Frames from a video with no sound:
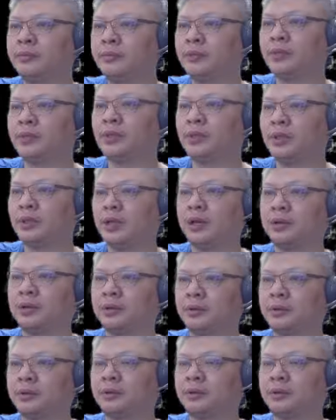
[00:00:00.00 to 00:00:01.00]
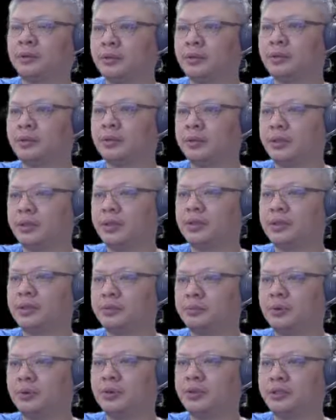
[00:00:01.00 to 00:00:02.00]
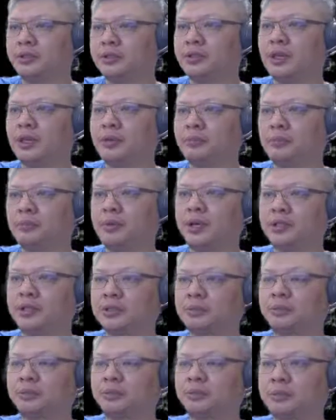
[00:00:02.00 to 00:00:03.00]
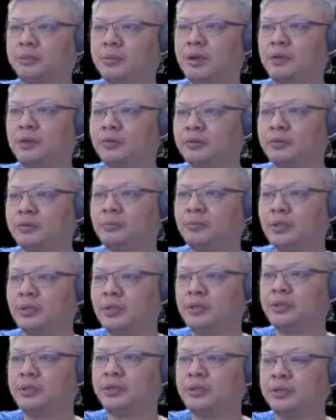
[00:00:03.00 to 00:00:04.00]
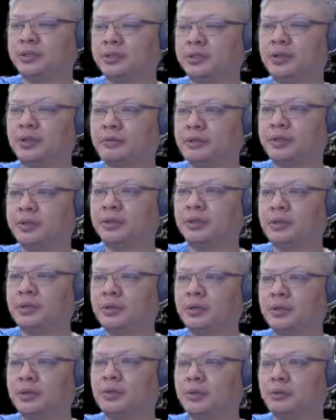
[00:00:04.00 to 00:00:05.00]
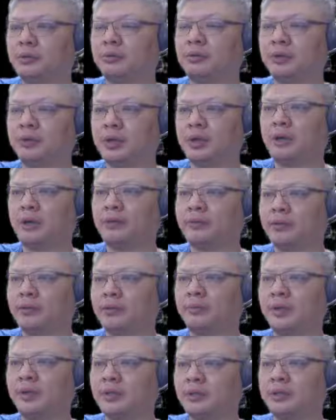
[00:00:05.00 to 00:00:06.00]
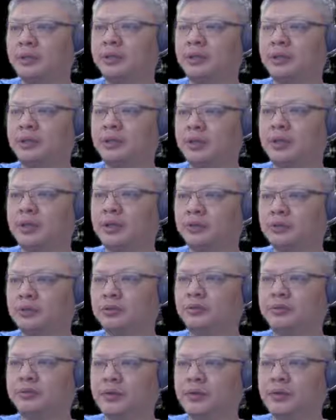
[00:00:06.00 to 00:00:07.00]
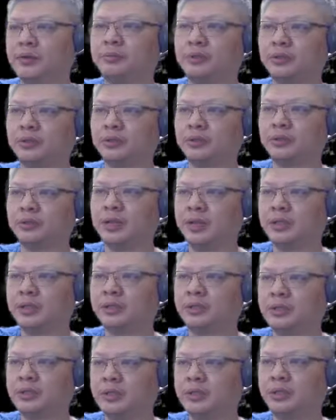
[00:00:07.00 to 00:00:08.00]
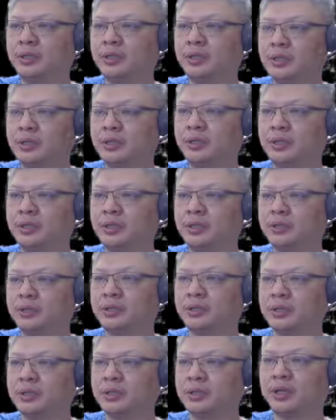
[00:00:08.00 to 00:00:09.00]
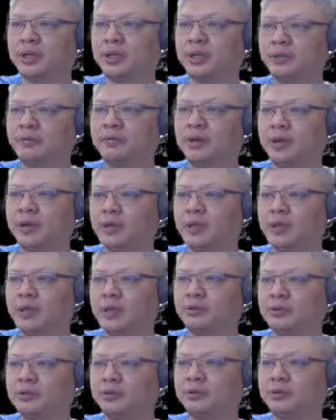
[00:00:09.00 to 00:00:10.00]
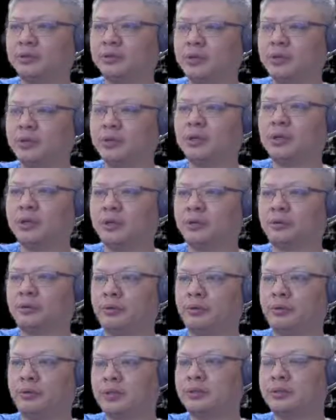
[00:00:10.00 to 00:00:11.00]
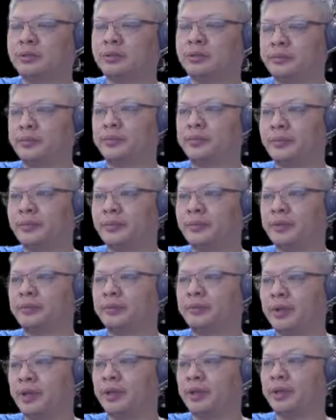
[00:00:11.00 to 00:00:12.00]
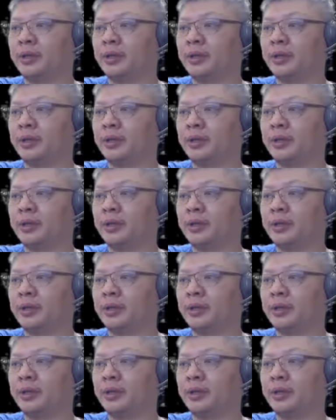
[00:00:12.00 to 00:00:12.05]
Now, at this point in time, black's most powerful piece, the chariot, will now have commanded two very important lines. This, the second file, and also red's riverbank rank,